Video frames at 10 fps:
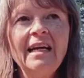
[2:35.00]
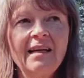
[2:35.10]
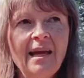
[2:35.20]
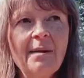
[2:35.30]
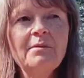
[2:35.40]

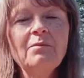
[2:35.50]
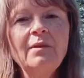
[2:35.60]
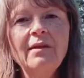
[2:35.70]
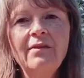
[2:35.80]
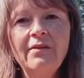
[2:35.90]
comes
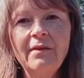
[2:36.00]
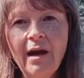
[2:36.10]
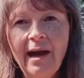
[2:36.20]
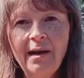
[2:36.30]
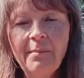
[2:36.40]
with
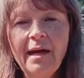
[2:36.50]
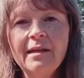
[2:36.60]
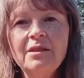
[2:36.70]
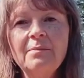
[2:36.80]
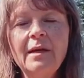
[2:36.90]
hay
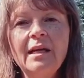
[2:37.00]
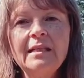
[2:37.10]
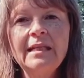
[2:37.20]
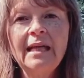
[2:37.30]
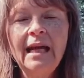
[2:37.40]

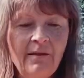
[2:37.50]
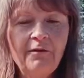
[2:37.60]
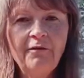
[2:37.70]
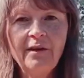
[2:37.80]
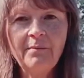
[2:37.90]
management. If
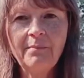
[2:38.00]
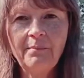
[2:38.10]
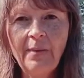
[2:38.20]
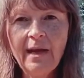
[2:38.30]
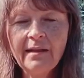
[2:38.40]
you feed
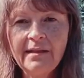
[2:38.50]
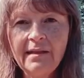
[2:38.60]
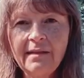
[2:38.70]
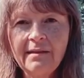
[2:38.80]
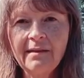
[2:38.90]

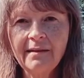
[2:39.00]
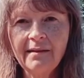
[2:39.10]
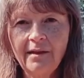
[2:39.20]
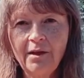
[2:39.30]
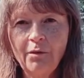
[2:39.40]
pelleted,
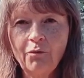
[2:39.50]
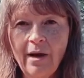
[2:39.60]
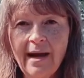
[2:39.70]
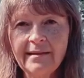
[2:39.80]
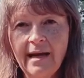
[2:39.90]

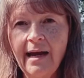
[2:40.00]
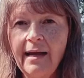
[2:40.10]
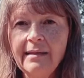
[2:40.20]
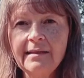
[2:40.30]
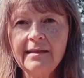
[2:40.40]
grass
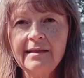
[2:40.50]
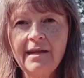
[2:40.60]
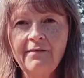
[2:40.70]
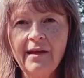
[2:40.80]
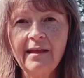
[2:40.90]
hays and
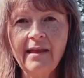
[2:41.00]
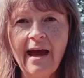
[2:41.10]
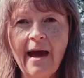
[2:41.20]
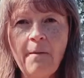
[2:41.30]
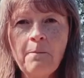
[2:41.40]
stuff like
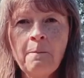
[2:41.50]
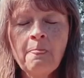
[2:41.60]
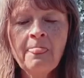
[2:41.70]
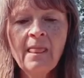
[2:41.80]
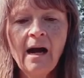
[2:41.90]
that,
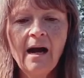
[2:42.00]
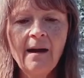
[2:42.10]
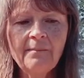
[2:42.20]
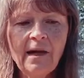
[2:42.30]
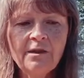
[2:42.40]

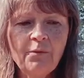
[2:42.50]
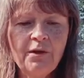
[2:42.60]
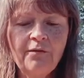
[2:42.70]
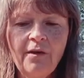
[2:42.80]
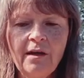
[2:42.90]
that's where
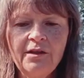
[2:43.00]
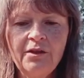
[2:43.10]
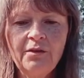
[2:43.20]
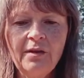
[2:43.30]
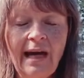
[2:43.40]
you've got
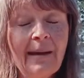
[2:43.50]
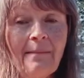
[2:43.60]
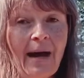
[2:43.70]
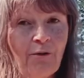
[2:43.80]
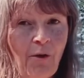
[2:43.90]
to kind of
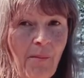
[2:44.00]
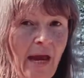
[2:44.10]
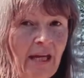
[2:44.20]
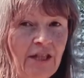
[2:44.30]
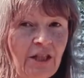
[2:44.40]

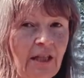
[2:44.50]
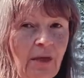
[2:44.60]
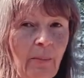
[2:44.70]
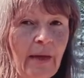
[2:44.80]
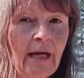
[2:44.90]
micromanage a
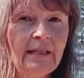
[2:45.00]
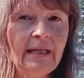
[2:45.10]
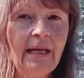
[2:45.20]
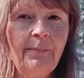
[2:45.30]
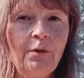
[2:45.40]
little bit
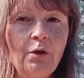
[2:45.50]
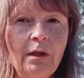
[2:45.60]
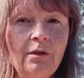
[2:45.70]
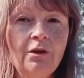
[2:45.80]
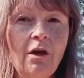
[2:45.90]
to keep your
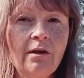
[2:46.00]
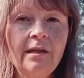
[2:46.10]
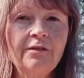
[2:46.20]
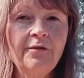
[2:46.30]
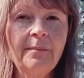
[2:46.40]
little
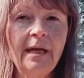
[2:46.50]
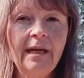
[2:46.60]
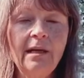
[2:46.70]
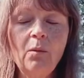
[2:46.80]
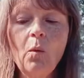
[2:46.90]
donkeys from
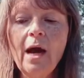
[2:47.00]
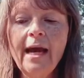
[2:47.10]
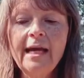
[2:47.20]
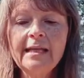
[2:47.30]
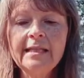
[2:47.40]
gaining
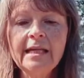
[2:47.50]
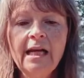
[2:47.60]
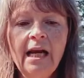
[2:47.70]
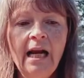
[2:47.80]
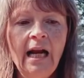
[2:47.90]
weight.
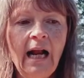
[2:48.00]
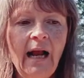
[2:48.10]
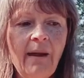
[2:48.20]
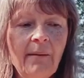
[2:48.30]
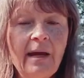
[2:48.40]

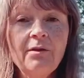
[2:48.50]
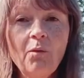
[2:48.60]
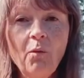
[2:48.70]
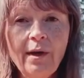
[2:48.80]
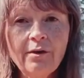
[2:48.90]
In
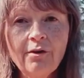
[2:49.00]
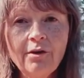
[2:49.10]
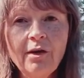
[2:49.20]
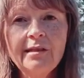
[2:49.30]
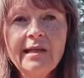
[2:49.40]
the winter, a
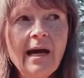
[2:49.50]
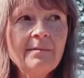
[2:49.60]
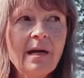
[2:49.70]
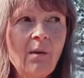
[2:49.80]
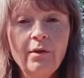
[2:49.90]
lot of
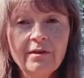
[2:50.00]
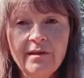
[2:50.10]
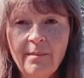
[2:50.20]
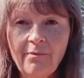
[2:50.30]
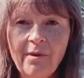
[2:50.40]
times I will
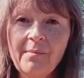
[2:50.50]
separate